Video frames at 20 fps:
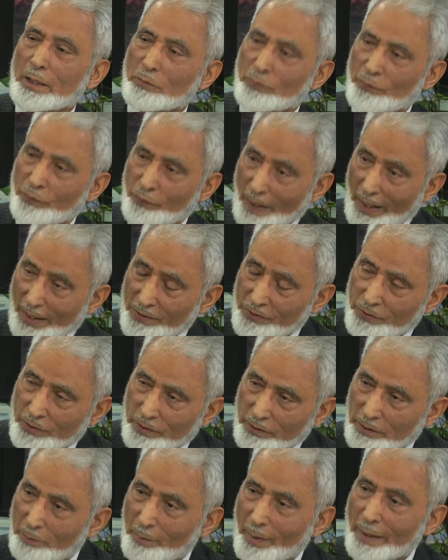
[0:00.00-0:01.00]

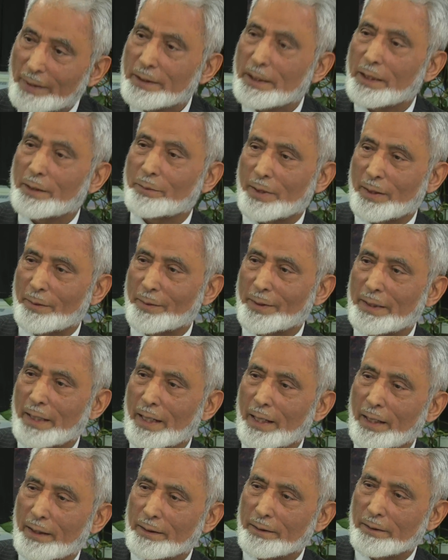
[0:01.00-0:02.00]
fasting the month of
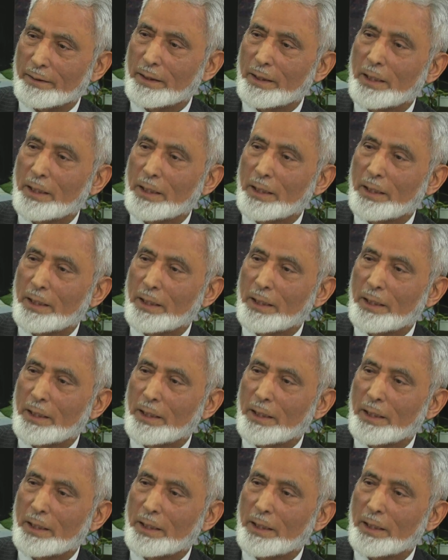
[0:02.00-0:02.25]
Ramadan,